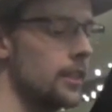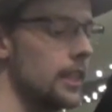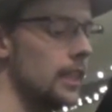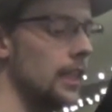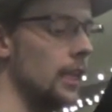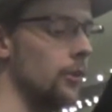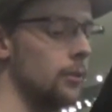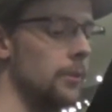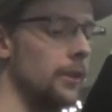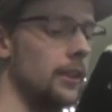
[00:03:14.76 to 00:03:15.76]
thinking I was
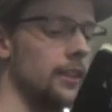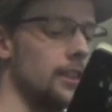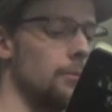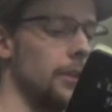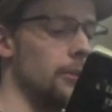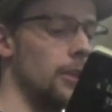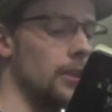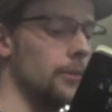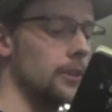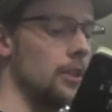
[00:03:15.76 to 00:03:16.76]
building something
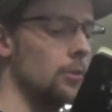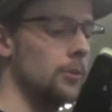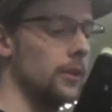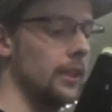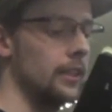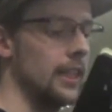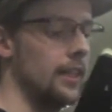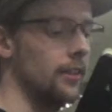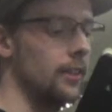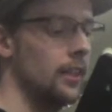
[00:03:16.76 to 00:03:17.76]
while it was all burning
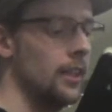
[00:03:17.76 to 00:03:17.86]
down,